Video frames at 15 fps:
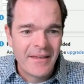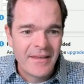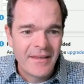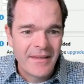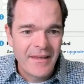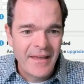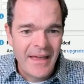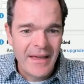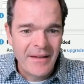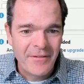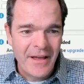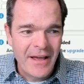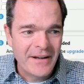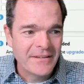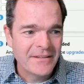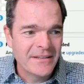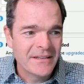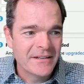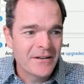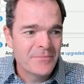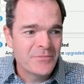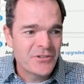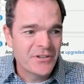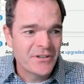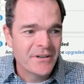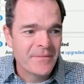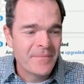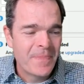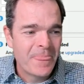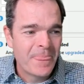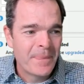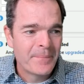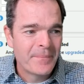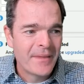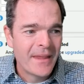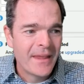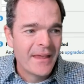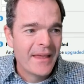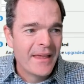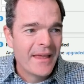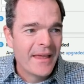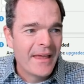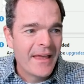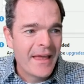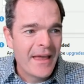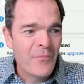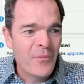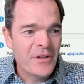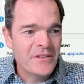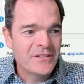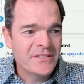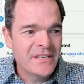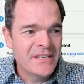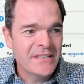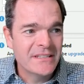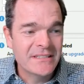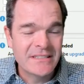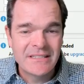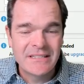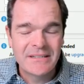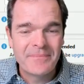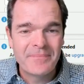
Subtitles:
and add it to GitHub, sure. And what you see is